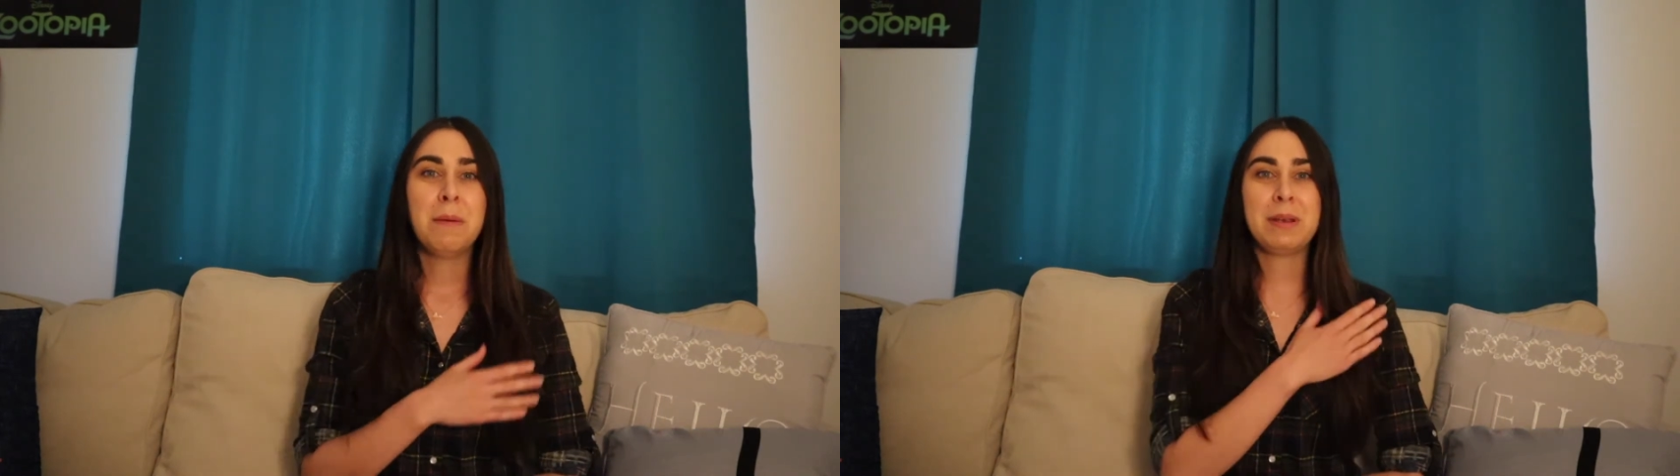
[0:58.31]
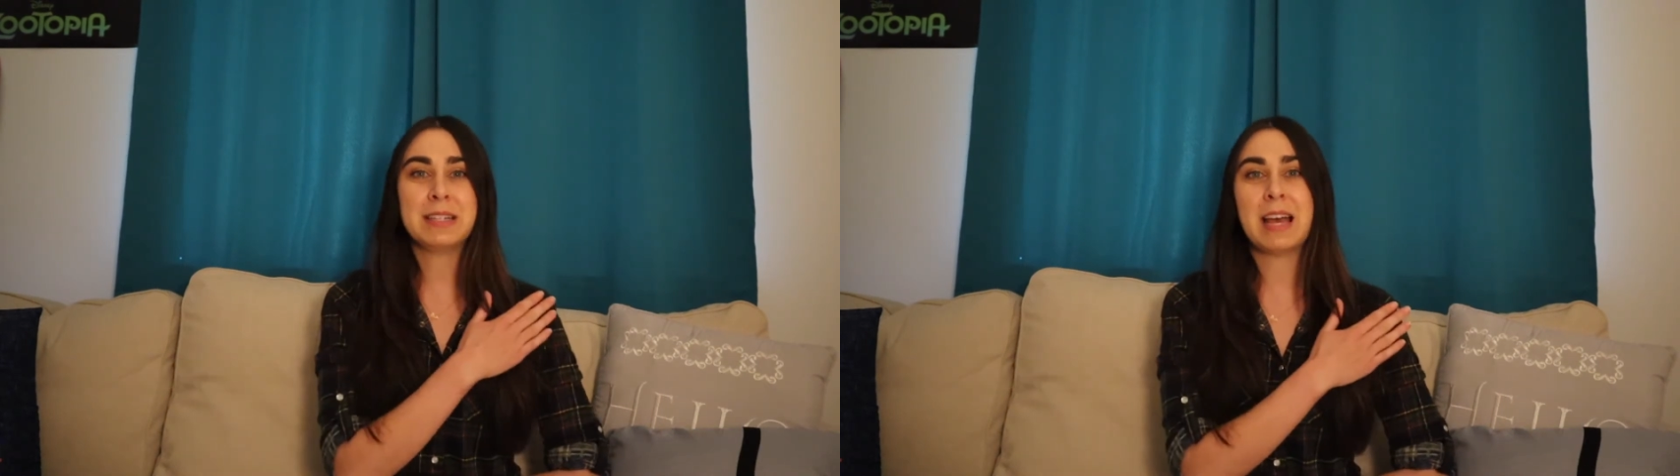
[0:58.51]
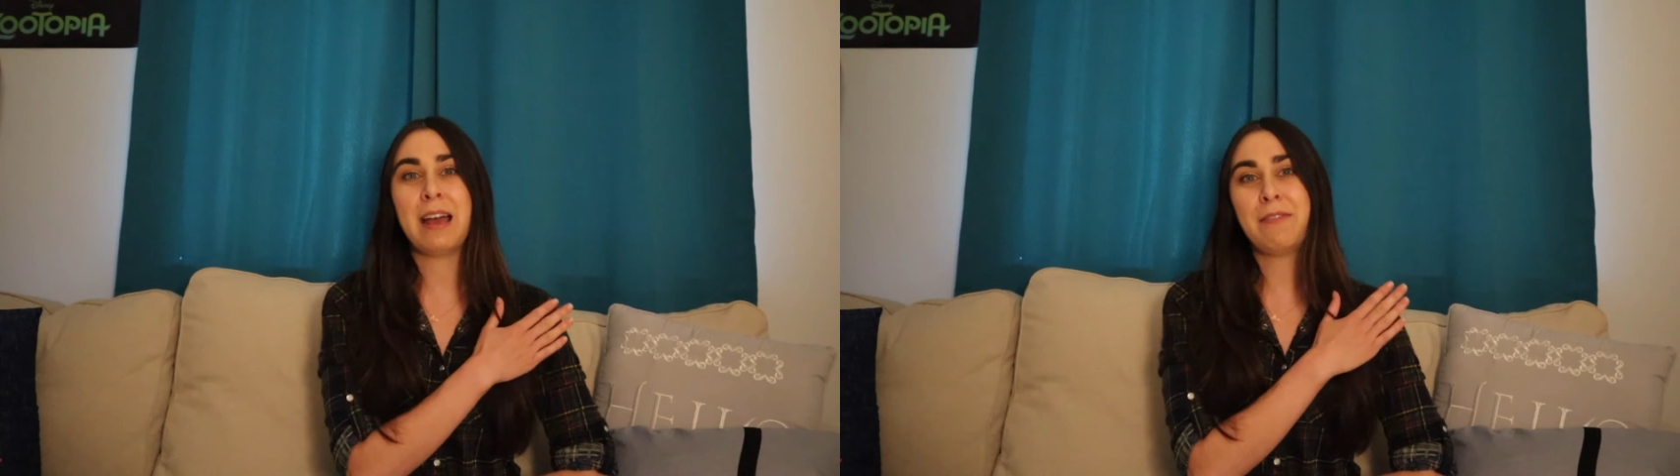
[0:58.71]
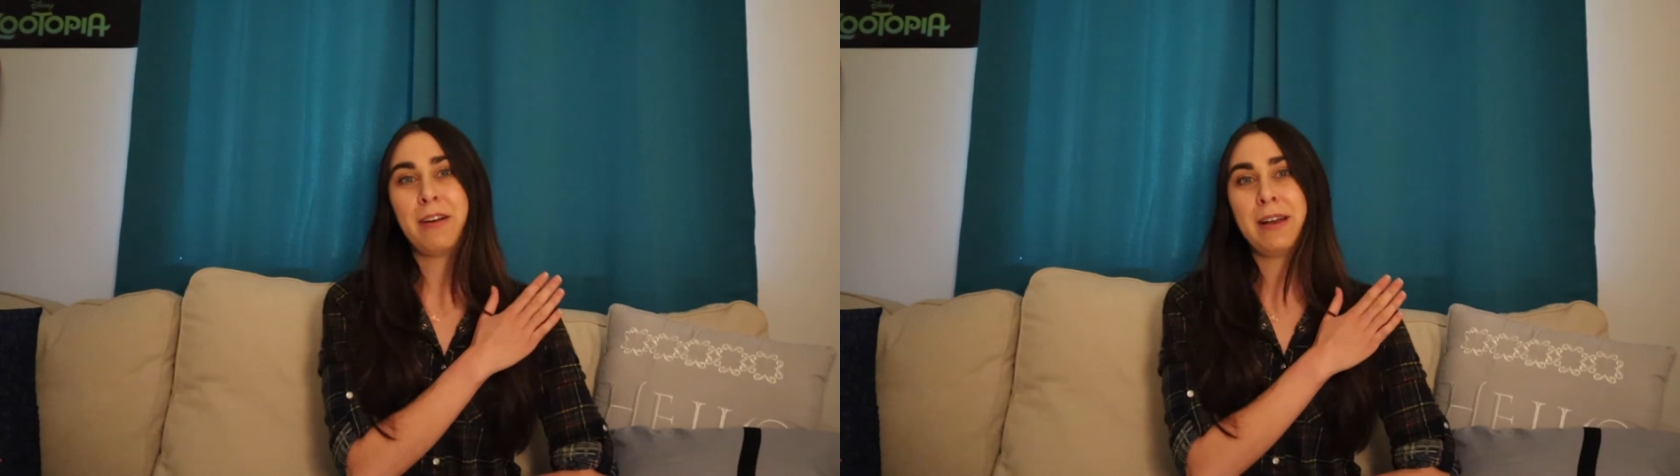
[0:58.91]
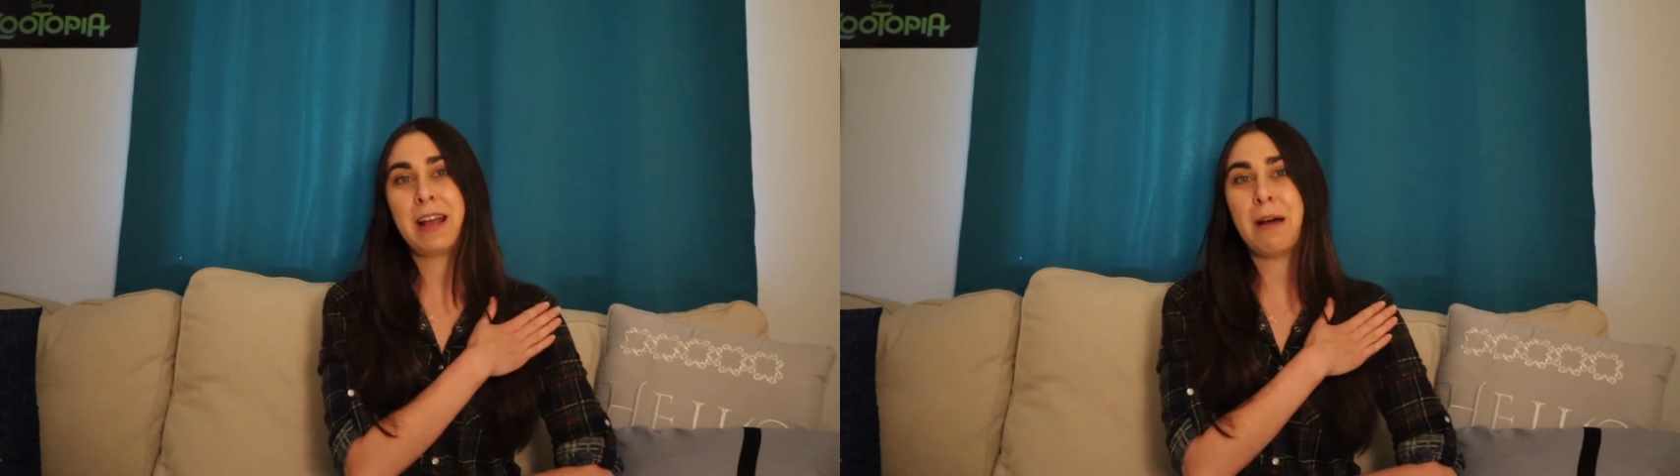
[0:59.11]
because I've
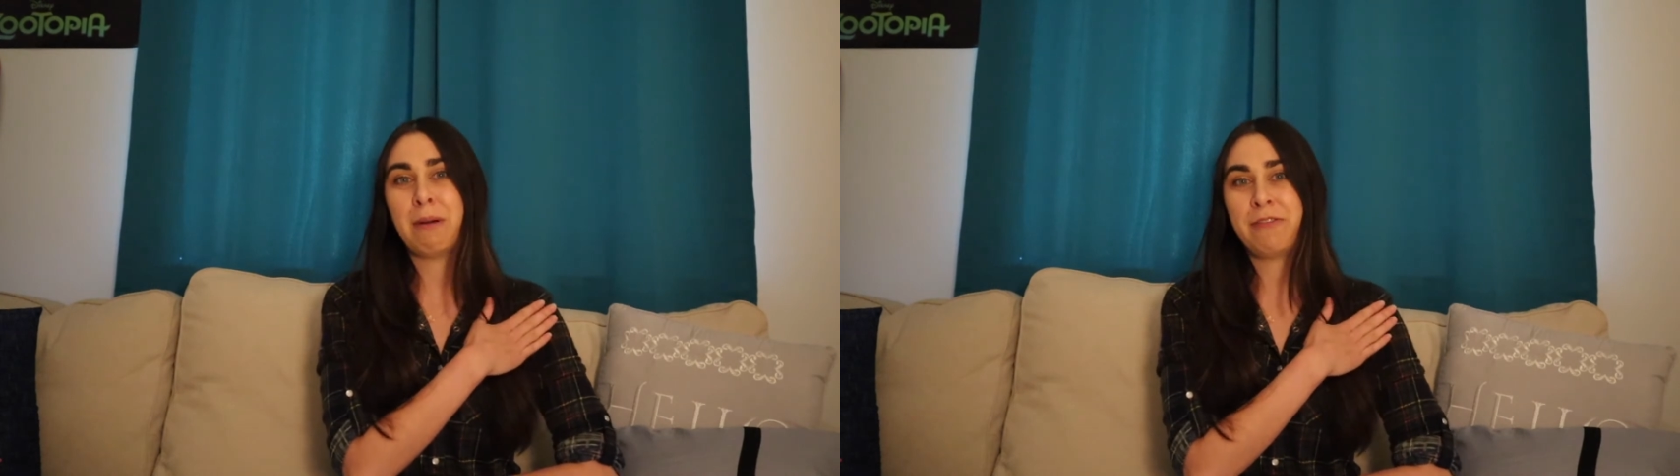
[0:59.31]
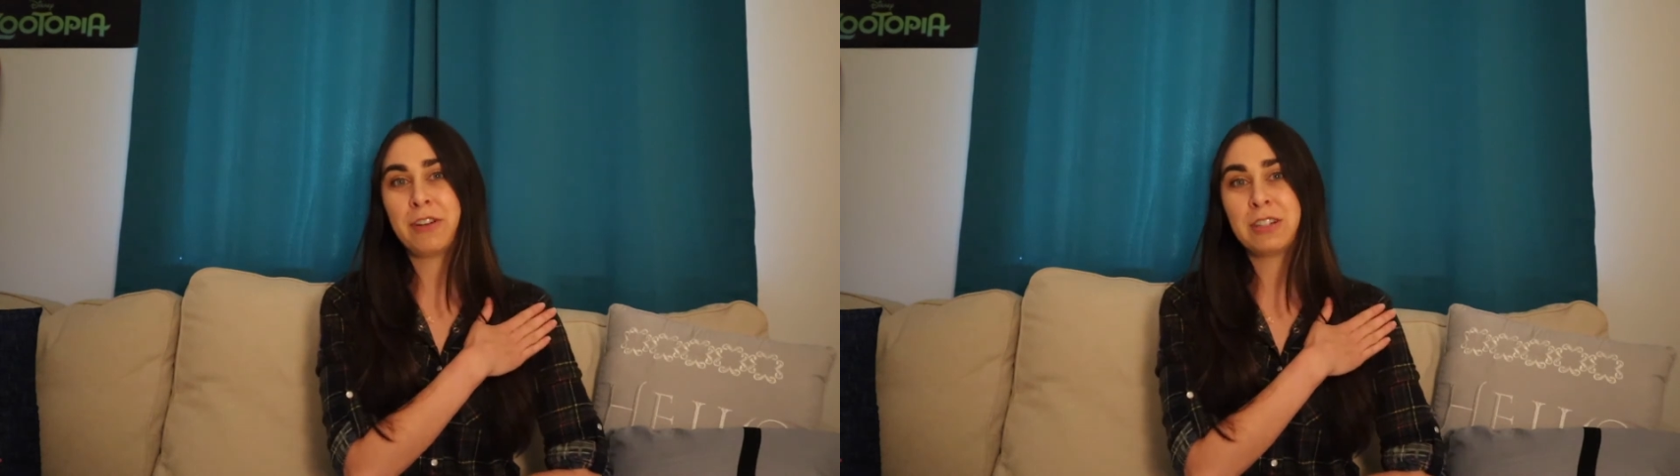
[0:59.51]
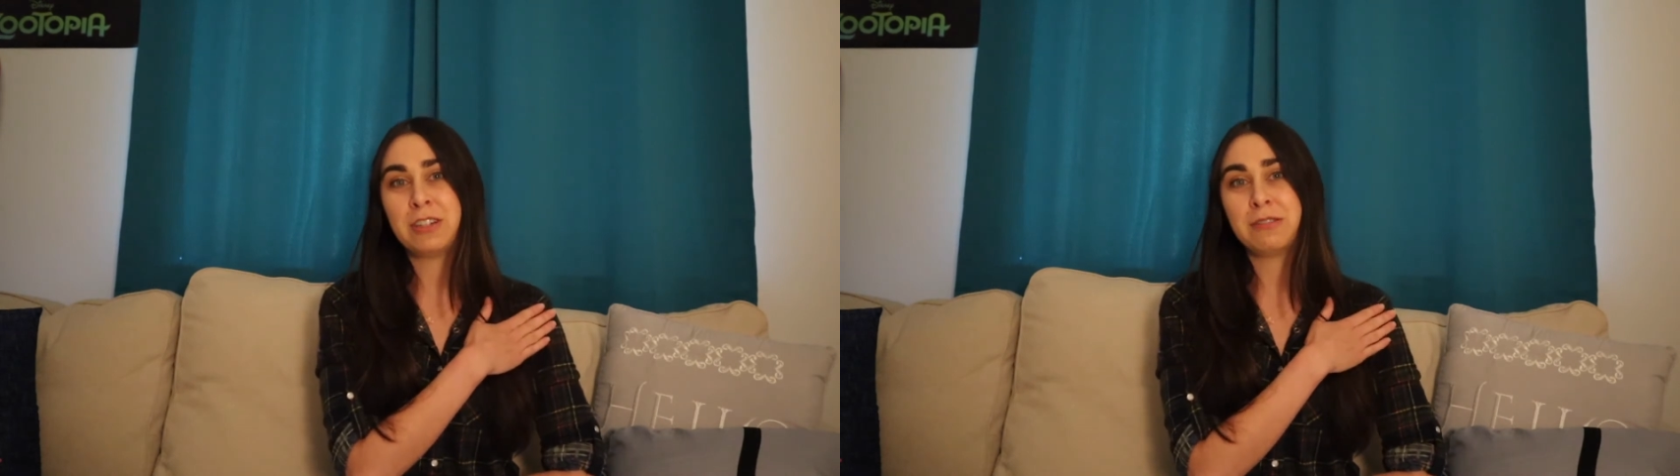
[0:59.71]
already got my first